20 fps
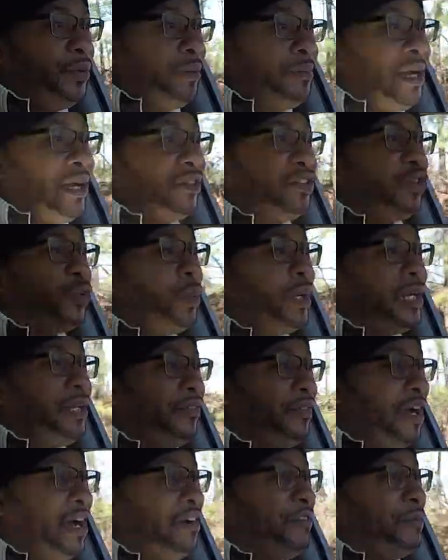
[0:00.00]
to about
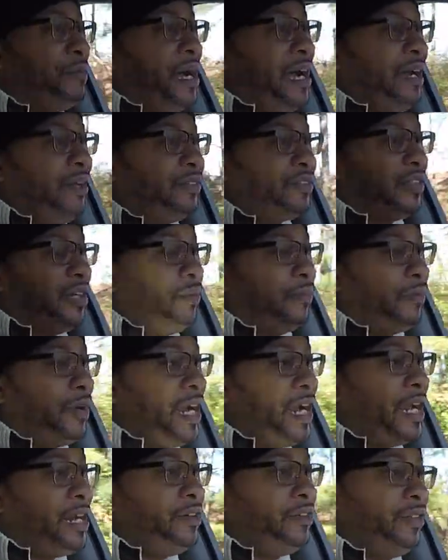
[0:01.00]
25 miles of
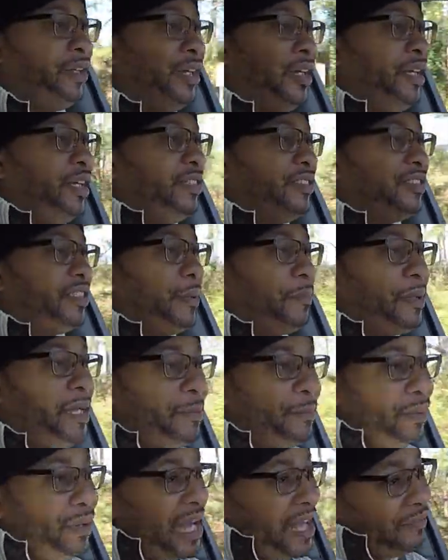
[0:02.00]
range, Some
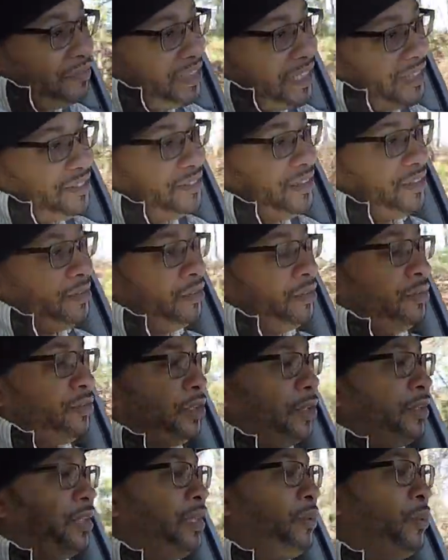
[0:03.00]
people have tested
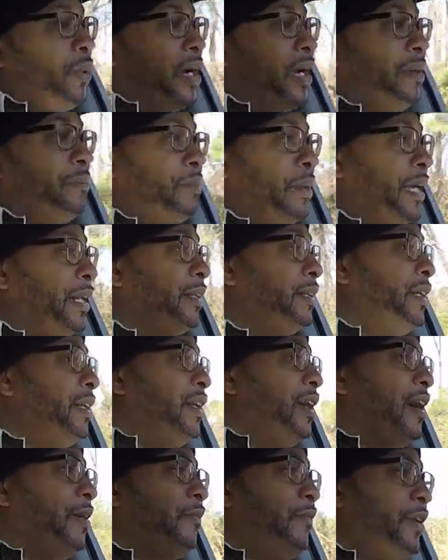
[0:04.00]
31, but
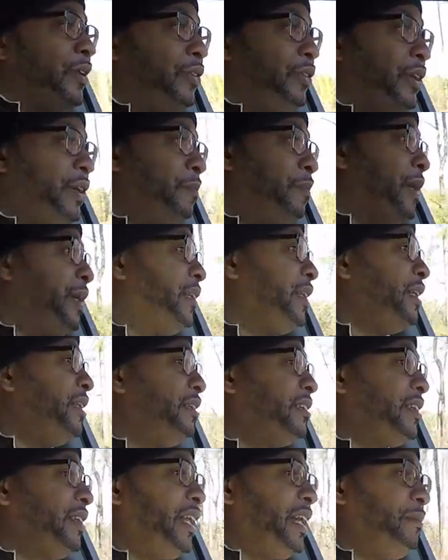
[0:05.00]
officially Bentley
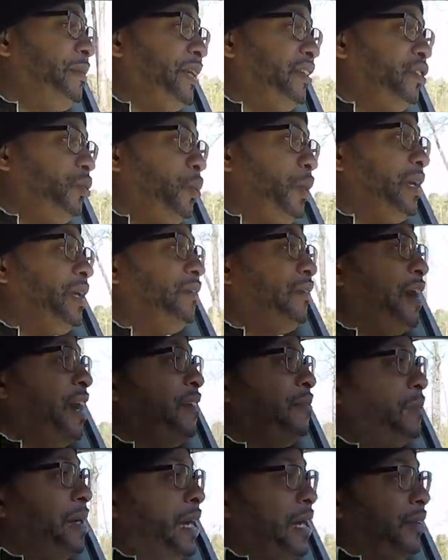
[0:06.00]
is claiming
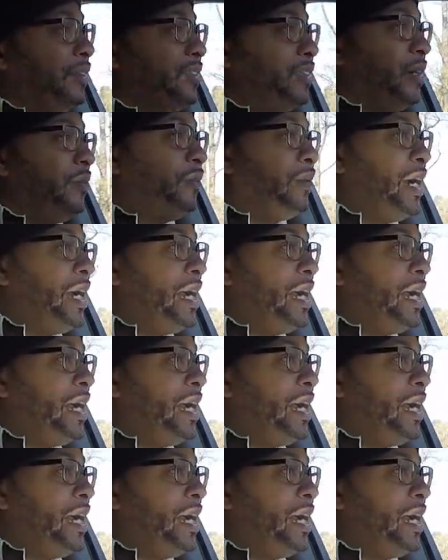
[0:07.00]
25 miles of